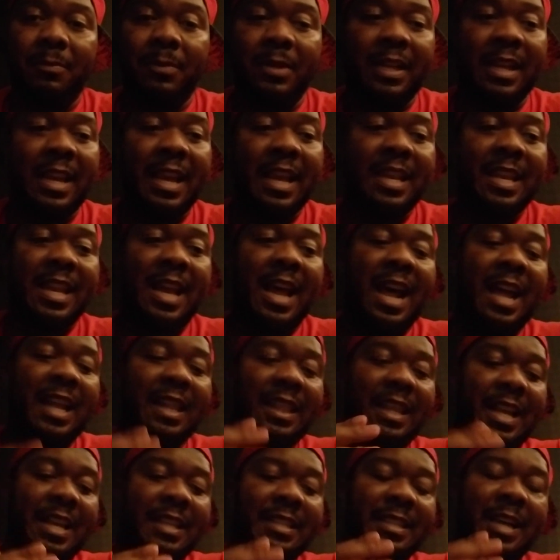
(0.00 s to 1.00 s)
We cannot
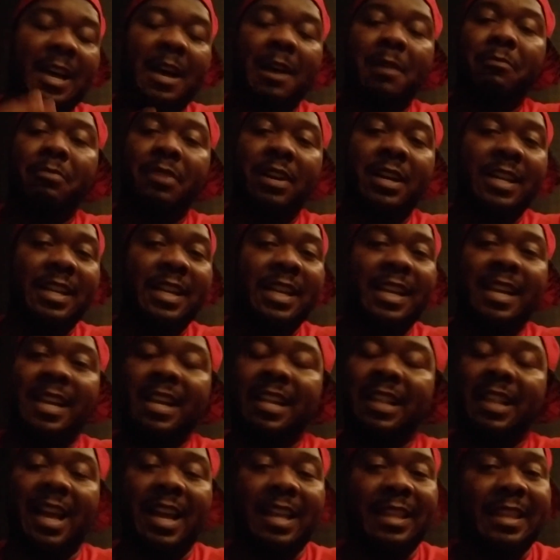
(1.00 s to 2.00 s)
let Tom Brady get
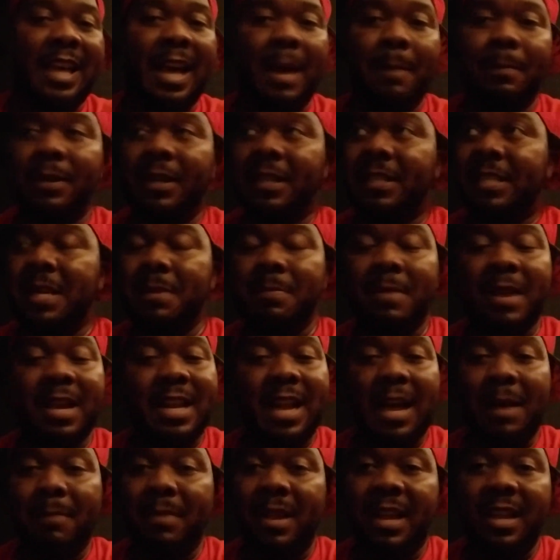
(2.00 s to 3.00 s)
hit like that, because he may
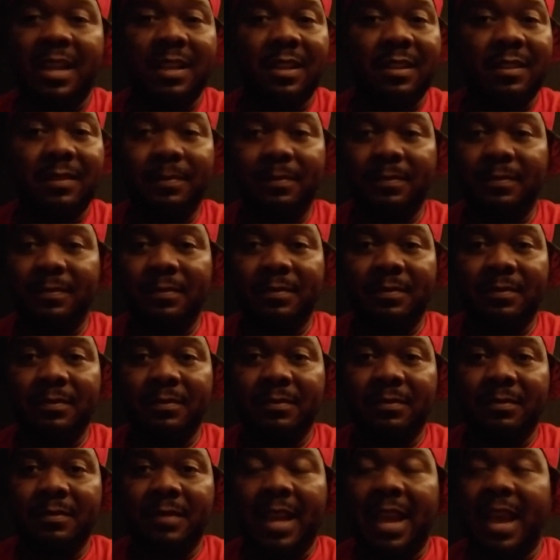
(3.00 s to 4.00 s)
not make it.
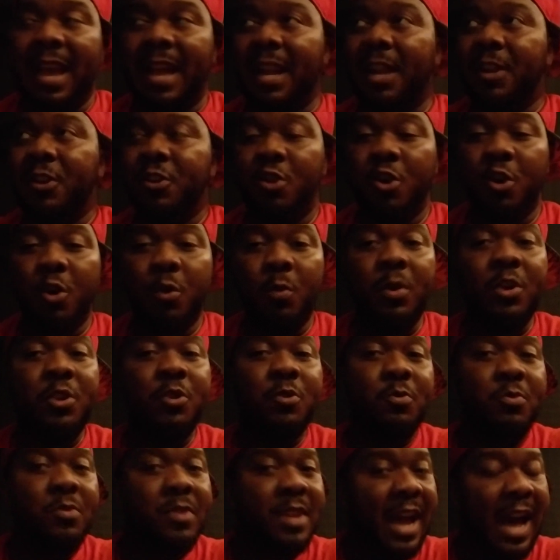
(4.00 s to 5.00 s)
And I know we
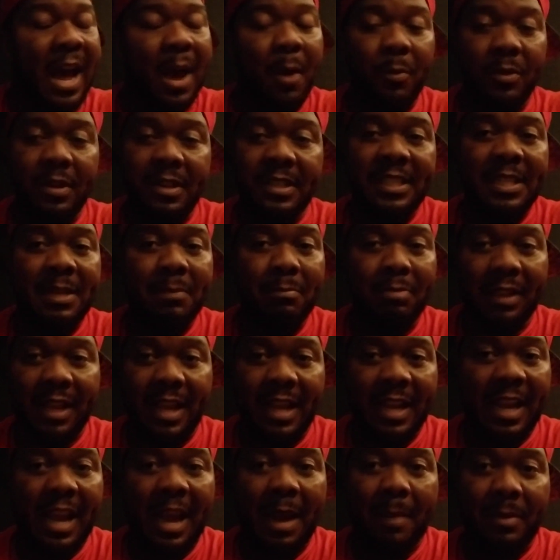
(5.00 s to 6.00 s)
do not want to see
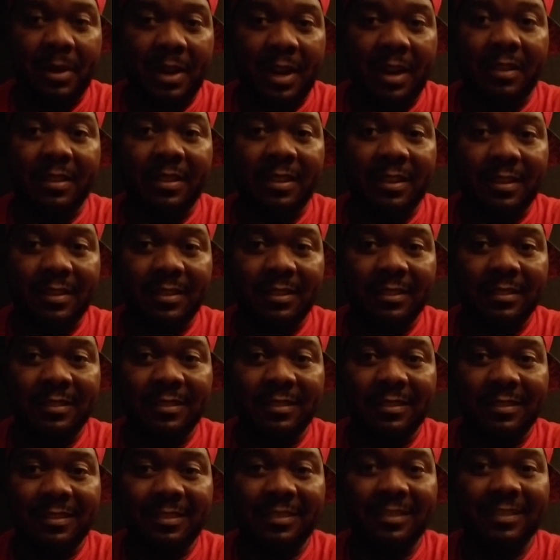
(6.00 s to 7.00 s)
Blaine Gabbert out there.
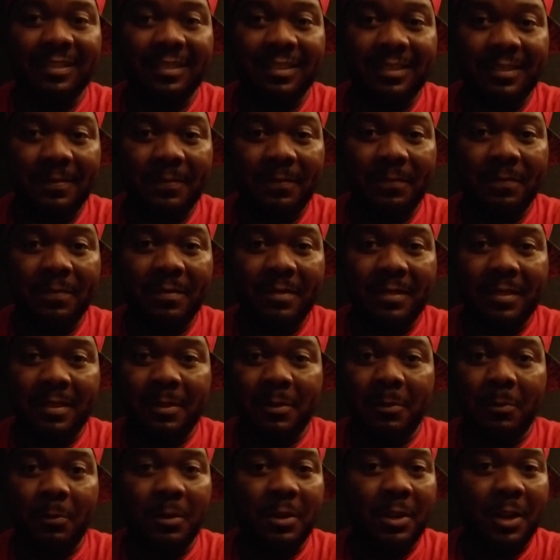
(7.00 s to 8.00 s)

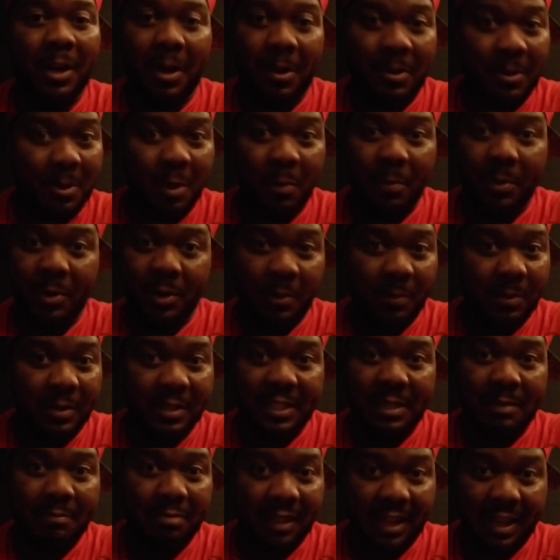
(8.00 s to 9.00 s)
We all know we don't want to
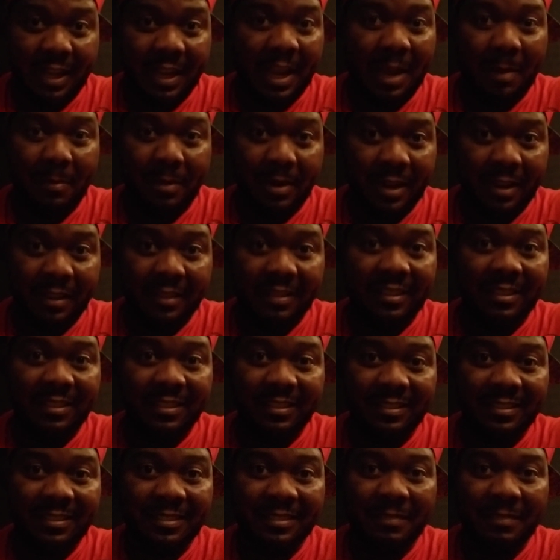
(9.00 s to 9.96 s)
see Blaine Gabbert out there.